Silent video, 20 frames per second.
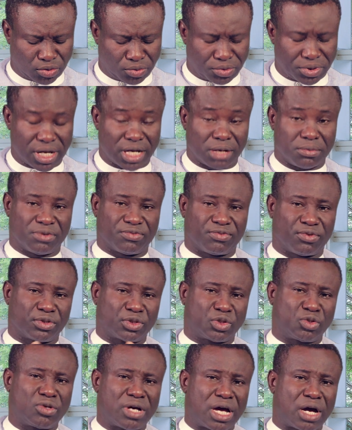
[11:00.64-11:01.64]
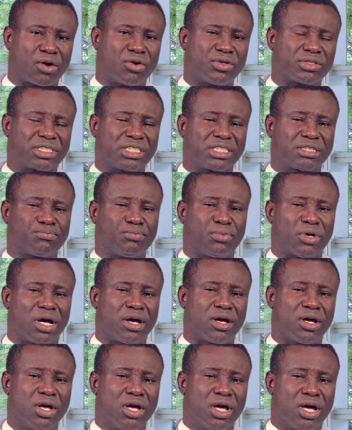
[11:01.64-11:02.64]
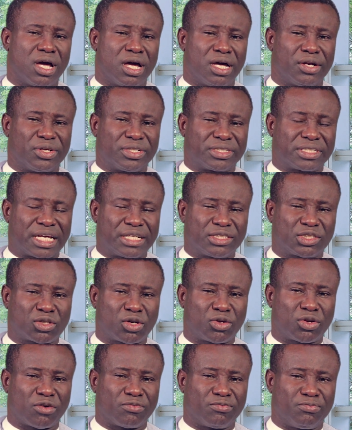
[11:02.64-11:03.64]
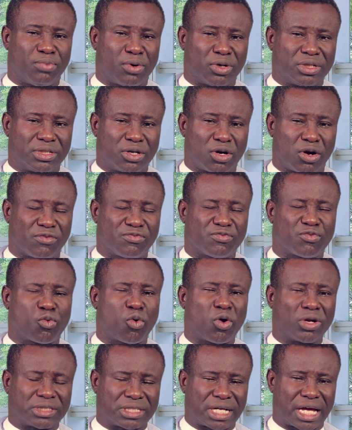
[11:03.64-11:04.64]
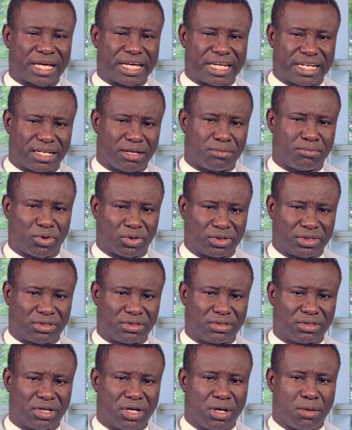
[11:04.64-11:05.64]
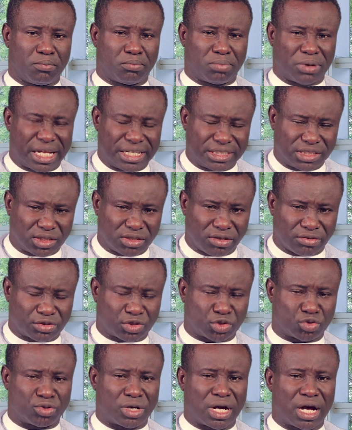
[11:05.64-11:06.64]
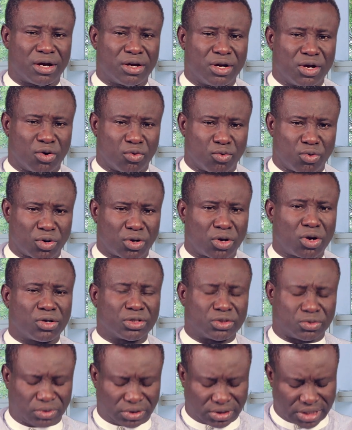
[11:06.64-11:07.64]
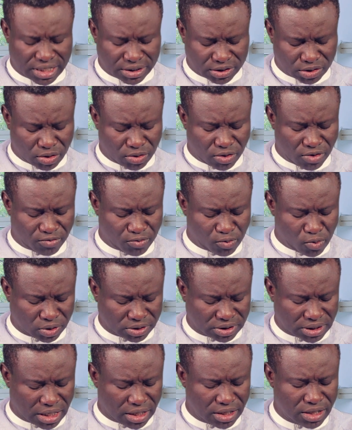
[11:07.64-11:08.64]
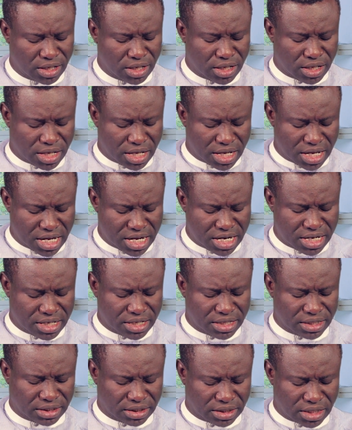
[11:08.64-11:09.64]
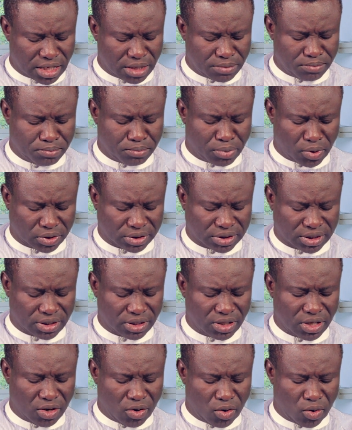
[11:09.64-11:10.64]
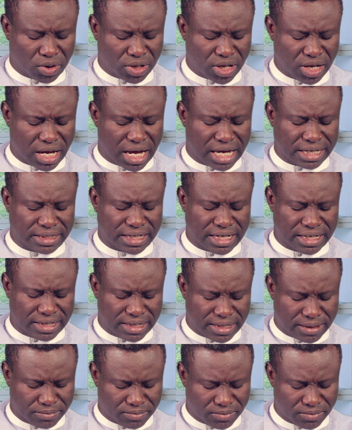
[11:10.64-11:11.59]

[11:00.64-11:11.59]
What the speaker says: to react before. Sugar causes retention of water in the body. Plenty of sugar will cause retention of water in the body. Okay, and then